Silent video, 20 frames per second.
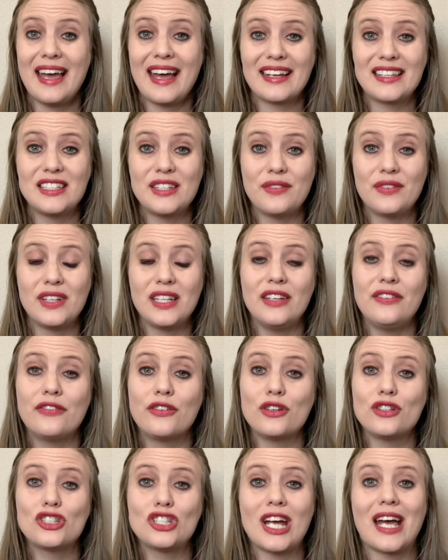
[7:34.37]
activity
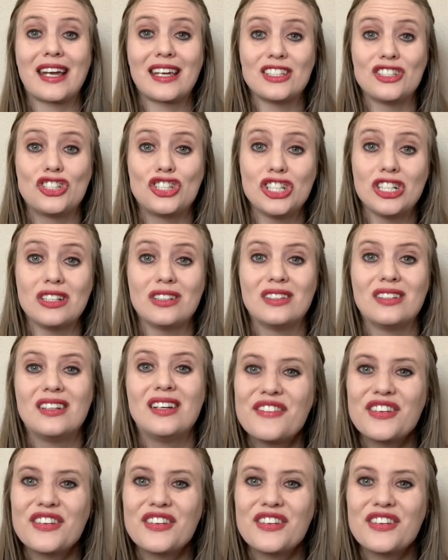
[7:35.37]
for Jack and Jill.